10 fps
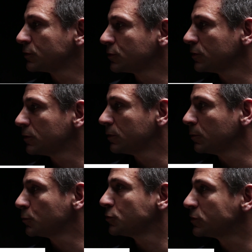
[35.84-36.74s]
So
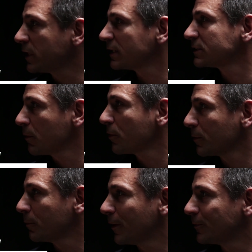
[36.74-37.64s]
would you tell us
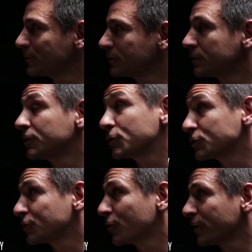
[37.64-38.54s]
something about your
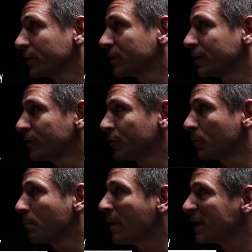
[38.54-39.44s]
story,
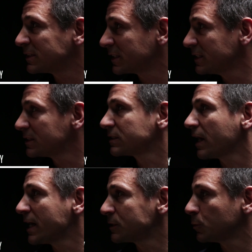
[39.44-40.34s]
your basic
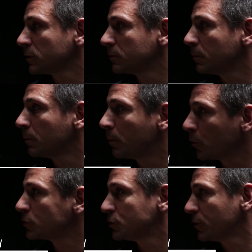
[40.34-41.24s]
insights, what
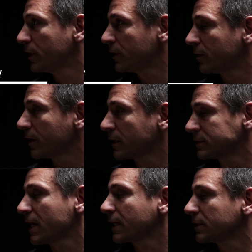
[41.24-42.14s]
brought you here
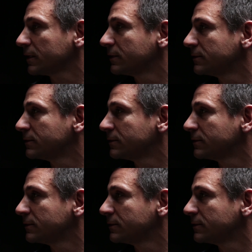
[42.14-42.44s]
exactly?